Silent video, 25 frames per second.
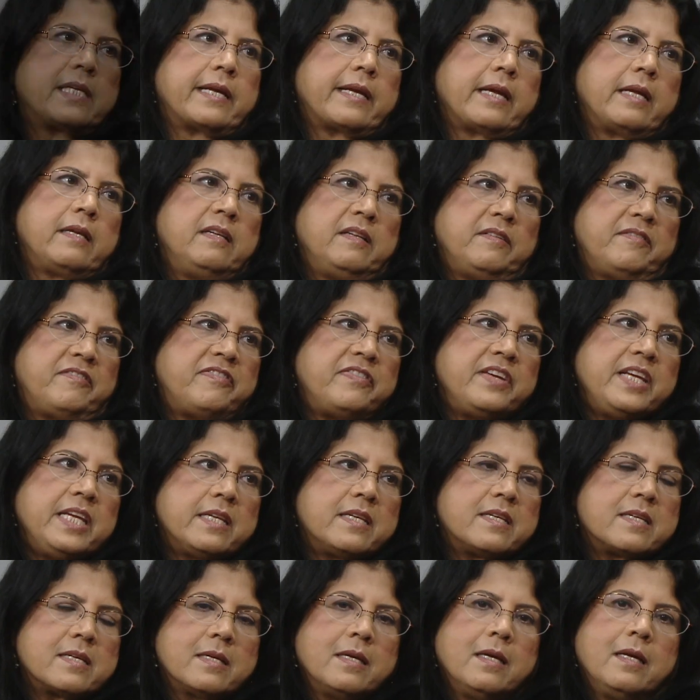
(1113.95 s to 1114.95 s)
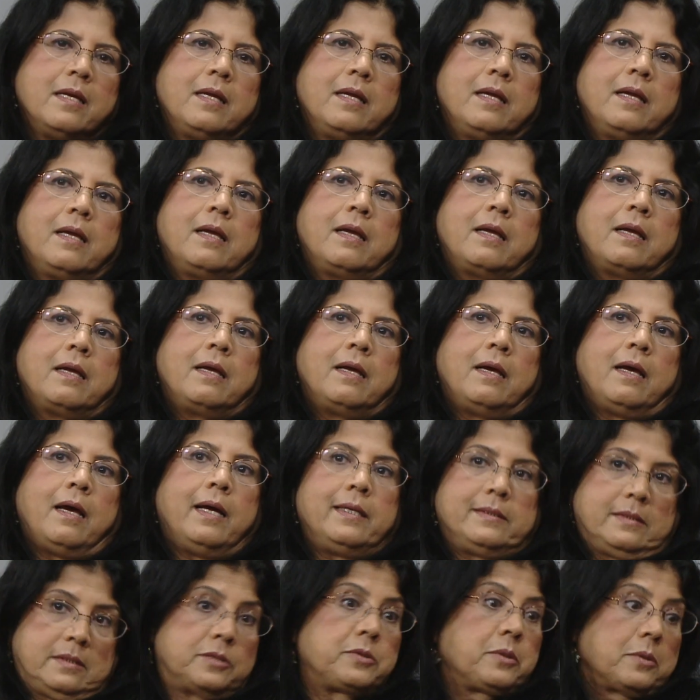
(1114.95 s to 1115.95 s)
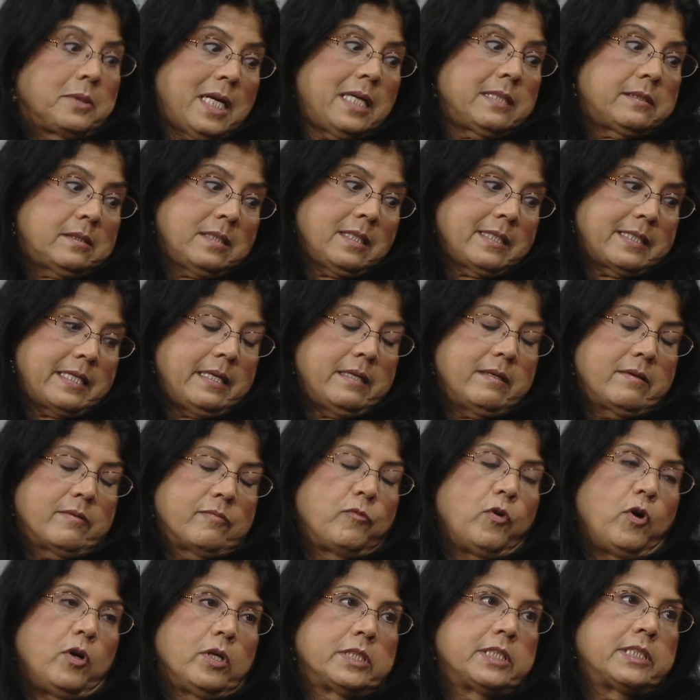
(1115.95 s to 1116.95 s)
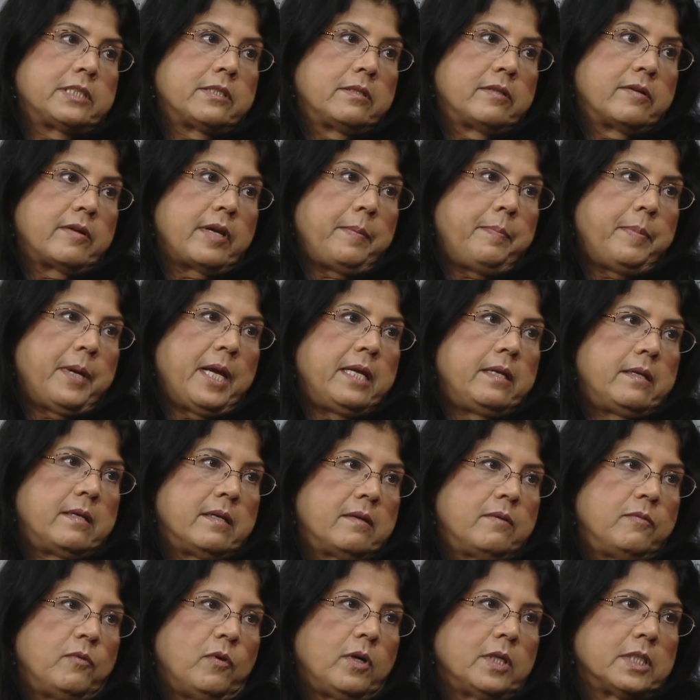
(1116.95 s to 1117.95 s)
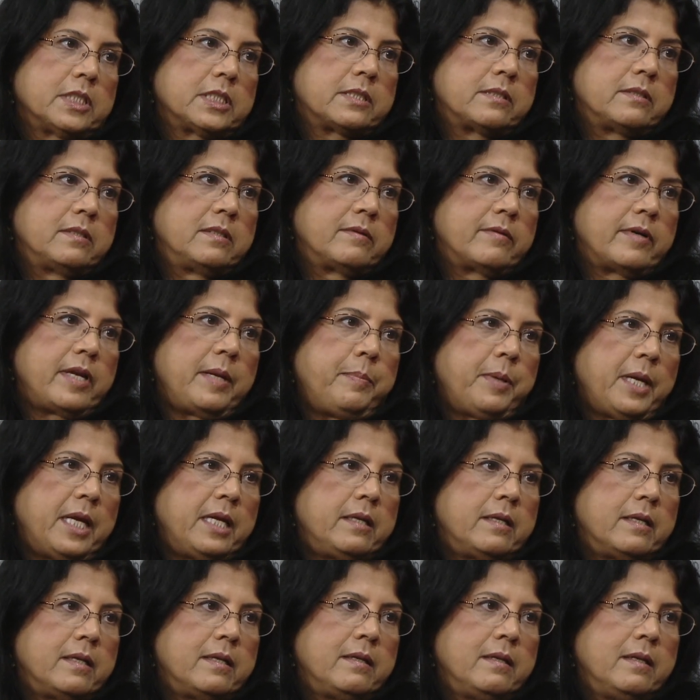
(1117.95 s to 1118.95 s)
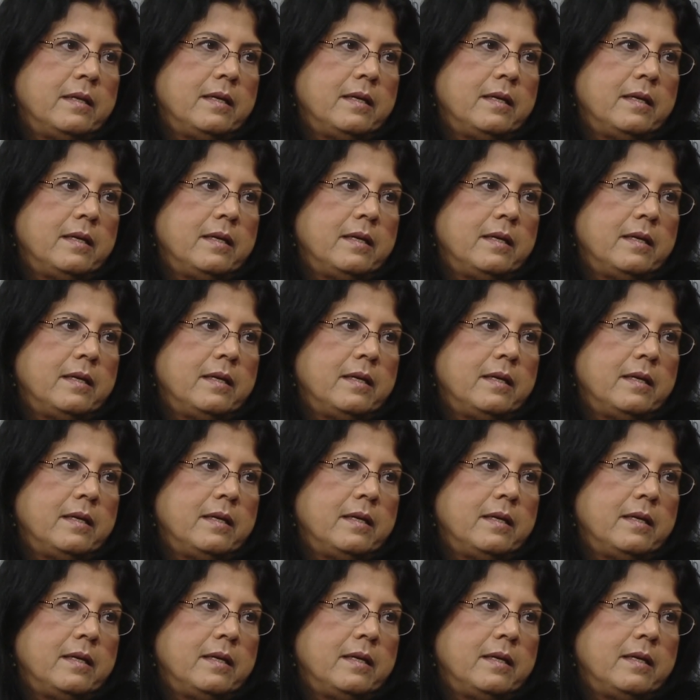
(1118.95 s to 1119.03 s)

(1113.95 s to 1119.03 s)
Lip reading: again in feet. And so that's again washed, repainted, washed, repainted.